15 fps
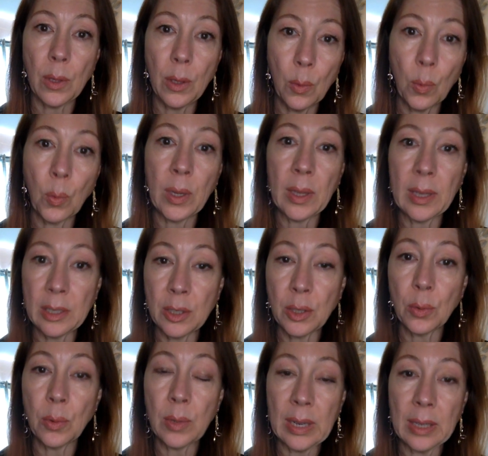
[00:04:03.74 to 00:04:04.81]
you really
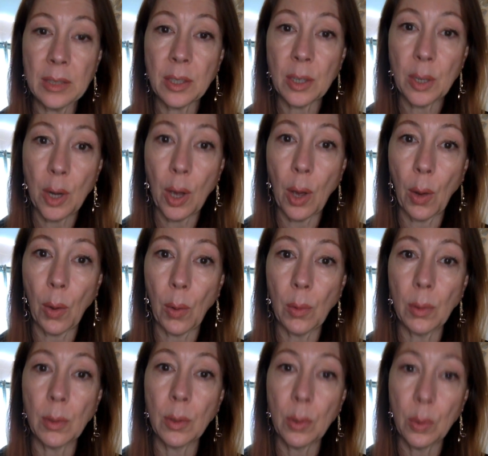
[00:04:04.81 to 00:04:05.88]
do need to know
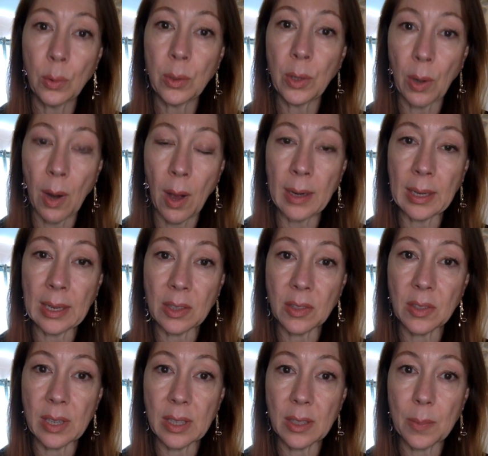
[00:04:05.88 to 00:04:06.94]
who your
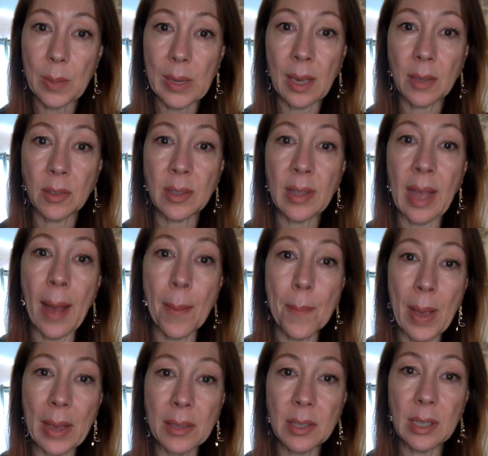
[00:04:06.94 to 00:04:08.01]
audience is because that
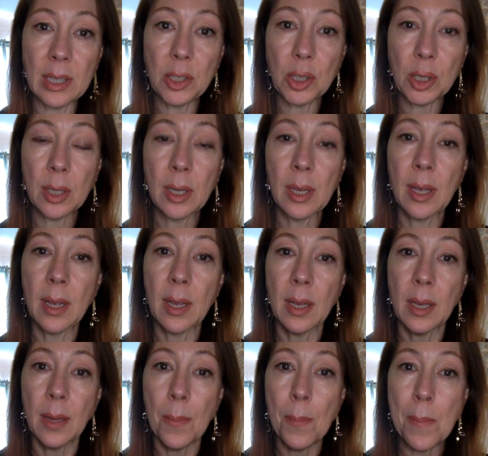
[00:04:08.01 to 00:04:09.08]
message
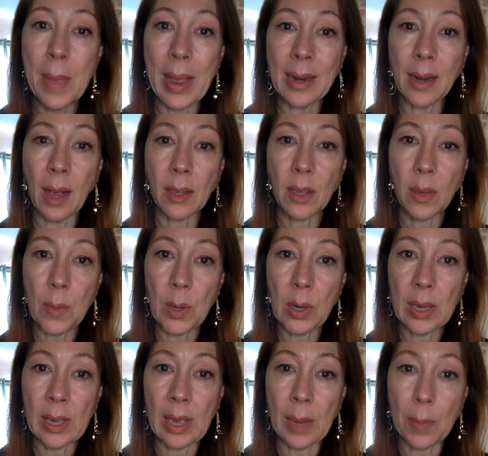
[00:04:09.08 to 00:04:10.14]
may not
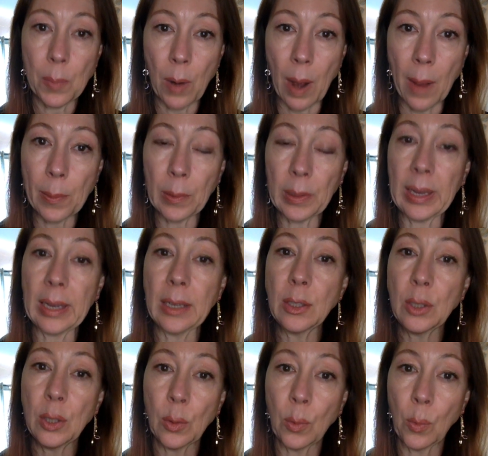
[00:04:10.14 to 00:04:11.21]
communicate properly
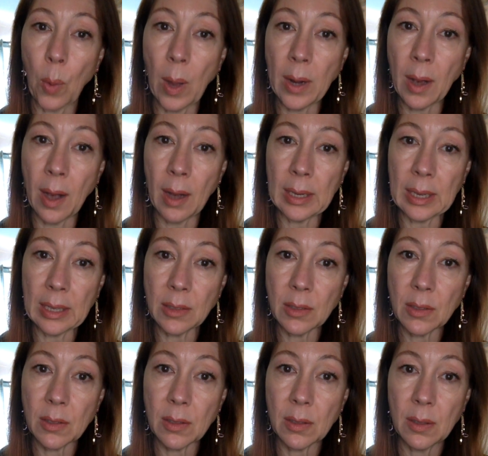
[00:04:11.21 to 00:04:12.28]
to one
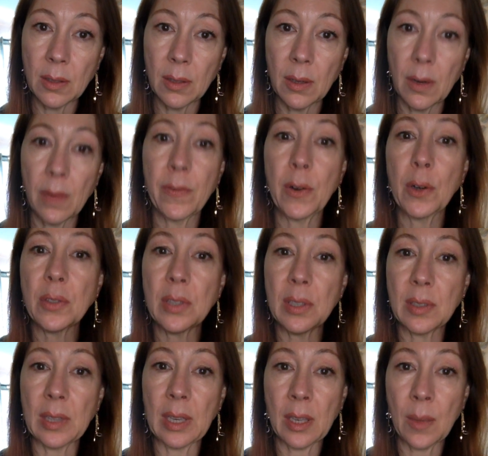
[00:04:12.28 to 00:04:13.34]
audience
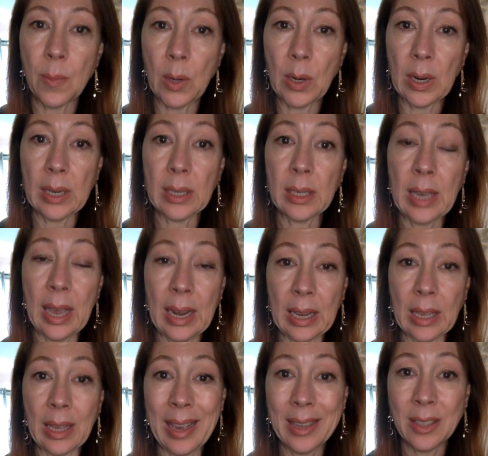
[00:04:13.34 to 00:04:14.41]
versus it
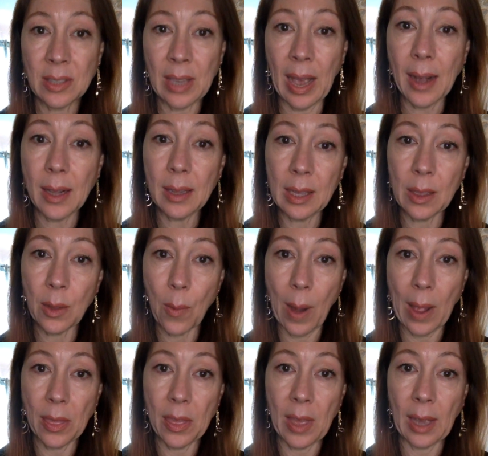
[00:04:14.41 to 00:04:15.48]
communicating exactly the
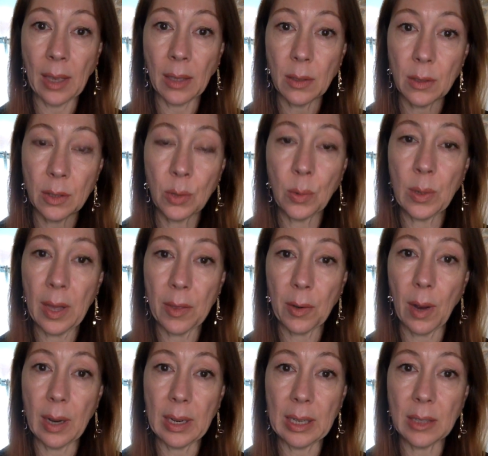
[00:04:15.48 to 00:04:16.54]
right thing to another
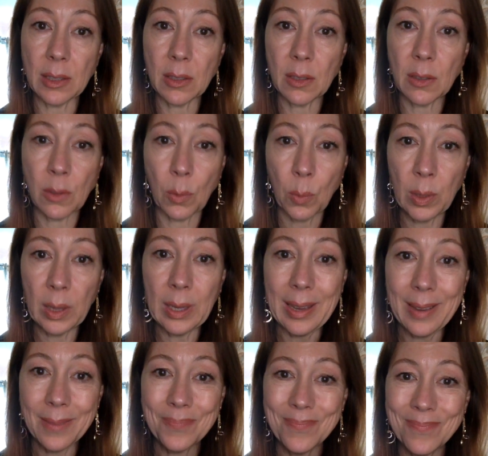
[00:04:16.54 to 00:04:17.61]
audience. So,
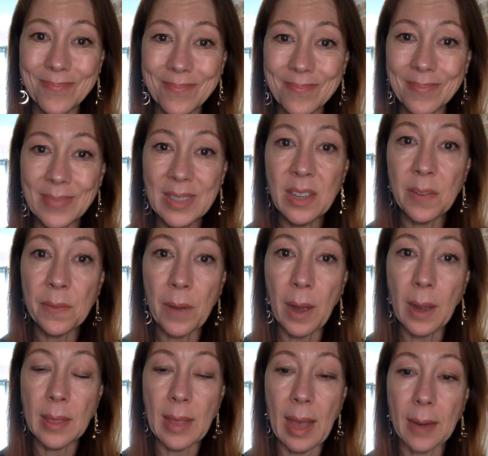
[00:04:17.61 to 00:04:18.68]
really
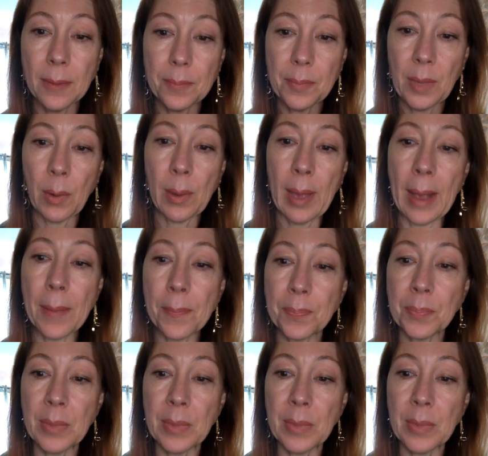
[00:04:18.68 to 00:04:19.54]
define that, okay?